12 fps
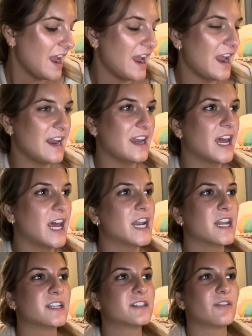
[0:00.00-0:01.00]

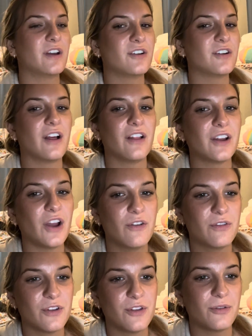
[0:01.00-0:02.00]
and so that you're not
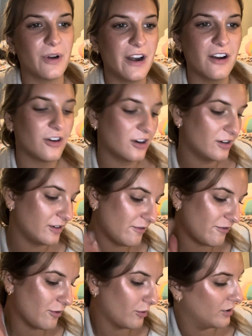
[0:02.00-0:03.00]
over the radar
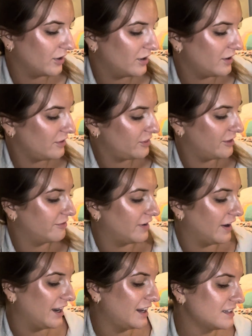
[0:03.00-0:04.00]
for the
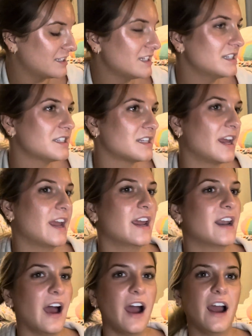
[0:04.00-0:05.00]
finances,
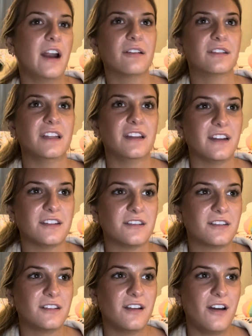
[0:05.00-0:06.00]
and I don't think that's
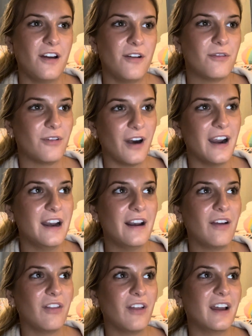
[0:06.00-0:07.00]
right.
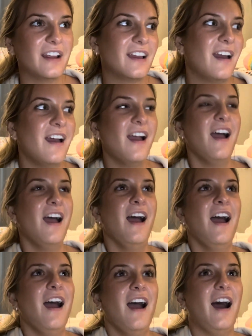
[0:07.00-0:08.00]

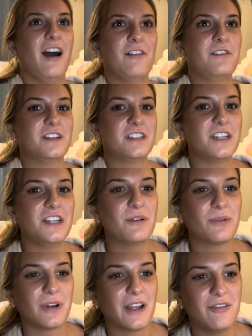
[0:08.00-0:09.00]
Obviously you
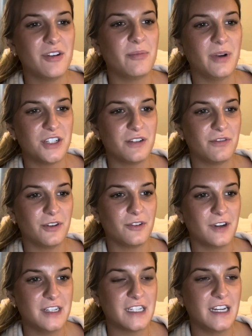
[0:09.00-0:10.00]
were given a budget for a
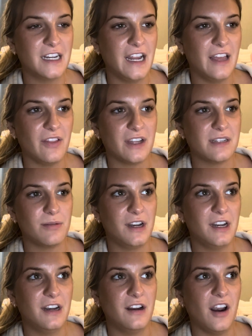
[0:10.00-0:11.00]
reason, and
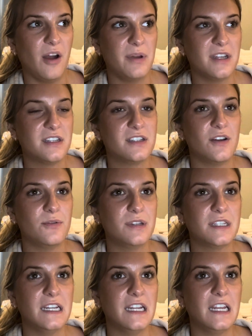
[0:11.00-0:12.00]
splitting it up is so
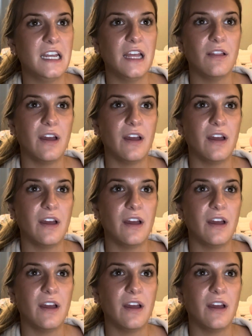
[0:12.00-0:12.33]
sneaky.